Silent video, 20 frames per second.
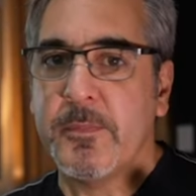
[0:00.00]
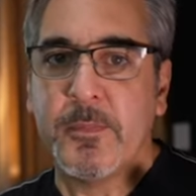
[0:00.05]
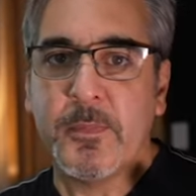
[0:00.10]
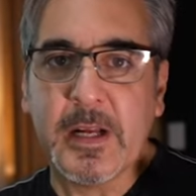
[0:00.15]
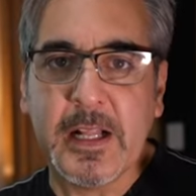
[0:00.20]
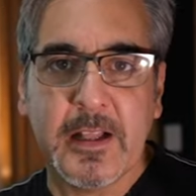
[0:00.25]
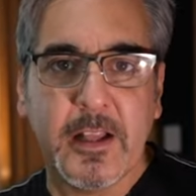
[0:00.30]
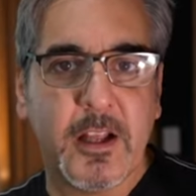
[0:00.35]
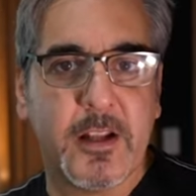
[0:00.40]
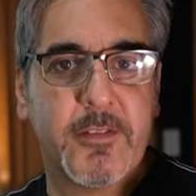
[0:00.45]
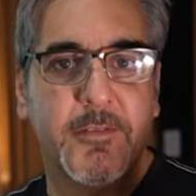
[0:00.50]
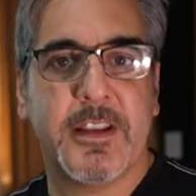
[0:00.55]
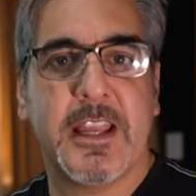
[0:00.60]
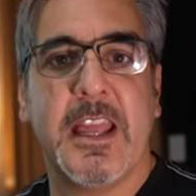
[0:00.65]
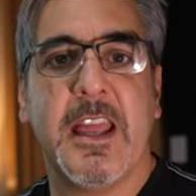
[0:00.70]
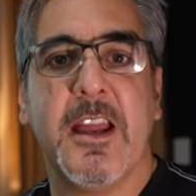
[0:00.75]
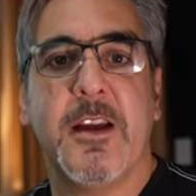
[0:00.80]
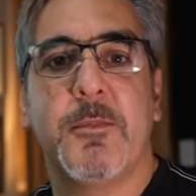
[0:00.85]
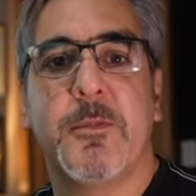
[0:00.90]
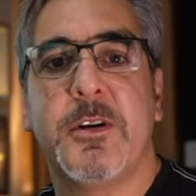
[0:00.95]
a lot of
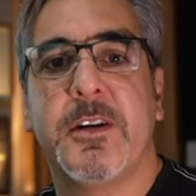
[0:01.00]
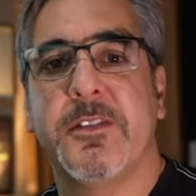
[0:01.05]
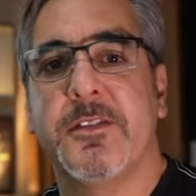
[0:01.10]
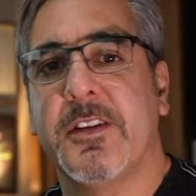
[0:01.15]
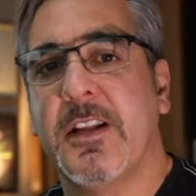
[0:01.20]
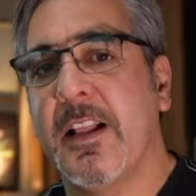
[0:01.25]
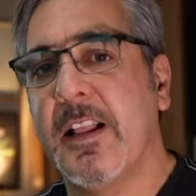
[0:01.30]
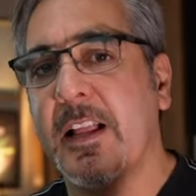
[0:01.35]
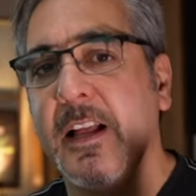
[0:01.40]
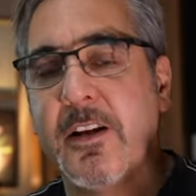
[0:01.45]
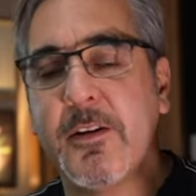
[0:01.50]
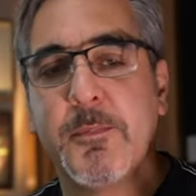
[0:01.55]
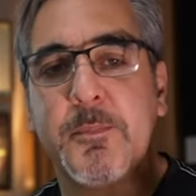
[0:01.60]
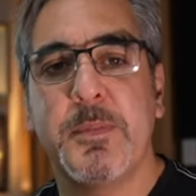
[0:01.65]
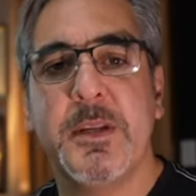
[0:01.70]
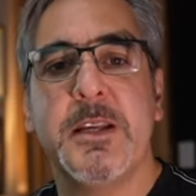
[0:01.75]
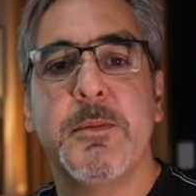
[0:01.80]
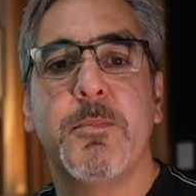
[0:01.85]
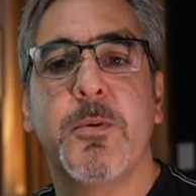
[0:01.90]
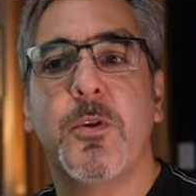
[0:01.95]
cameras, a lot of
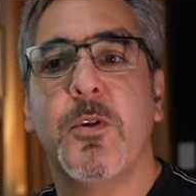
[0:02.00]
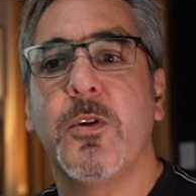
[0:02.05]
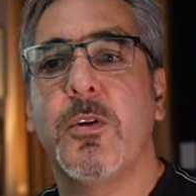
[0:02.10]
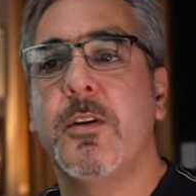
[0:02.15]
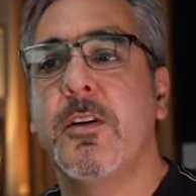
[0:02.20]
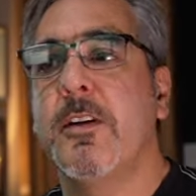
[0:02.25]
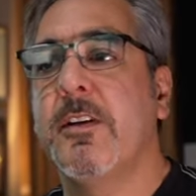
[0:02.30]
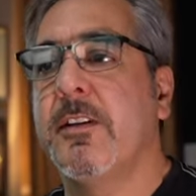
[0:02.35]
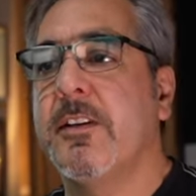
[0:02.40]
people,